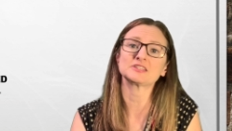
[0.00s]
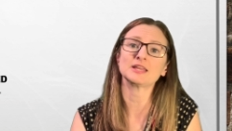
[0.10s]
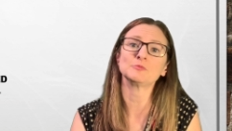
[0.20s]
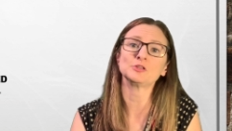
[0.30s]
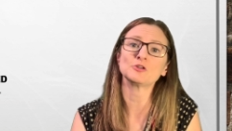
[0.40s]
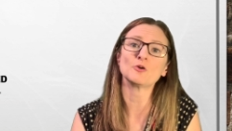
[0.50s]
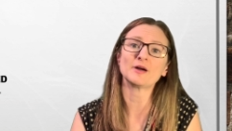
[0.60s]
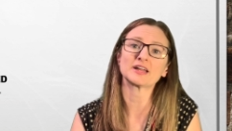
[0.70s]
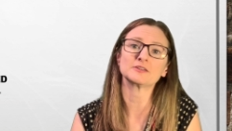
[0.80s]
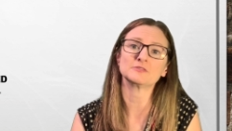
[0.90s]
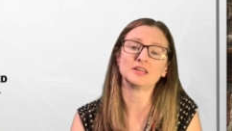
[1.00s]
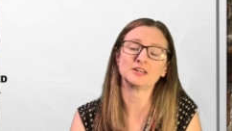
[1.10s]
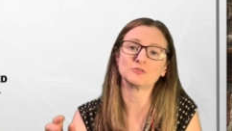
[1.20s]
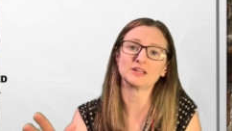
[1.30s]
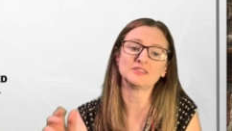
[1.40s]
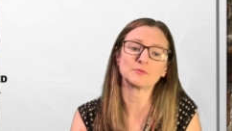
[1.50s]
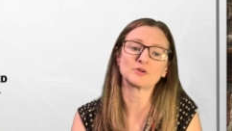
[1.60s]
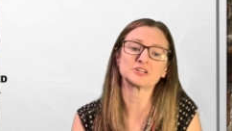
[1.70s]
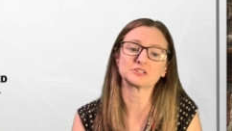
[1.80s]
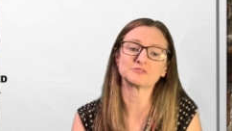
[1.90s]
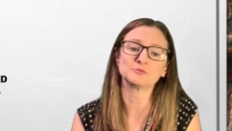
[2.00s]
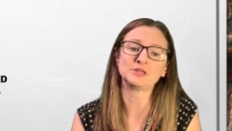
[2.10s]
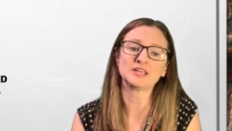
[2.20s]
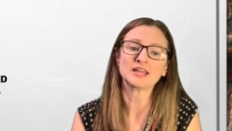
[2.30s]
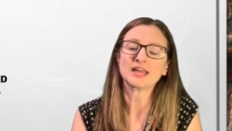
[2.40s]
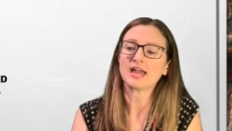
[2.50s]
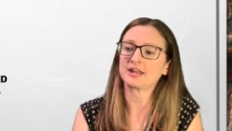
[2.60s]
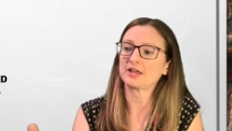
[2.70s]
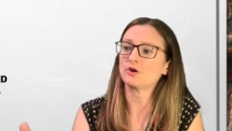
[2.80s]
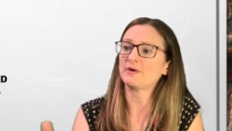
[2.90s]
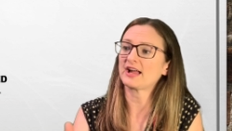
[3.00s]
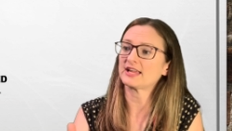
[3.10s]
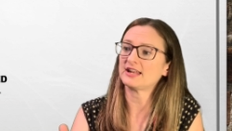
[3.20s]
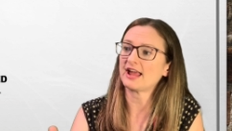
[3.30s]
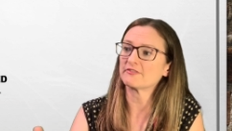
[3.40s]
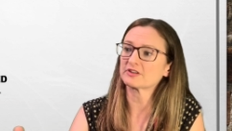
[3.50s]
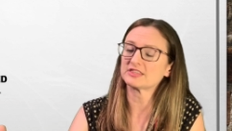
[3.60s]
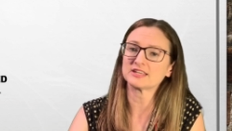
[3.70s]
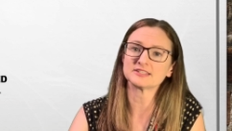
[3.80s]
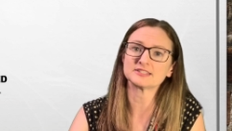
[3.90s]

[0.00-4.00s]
Campbell, you go back and grade that project for me, and I go back and everything is,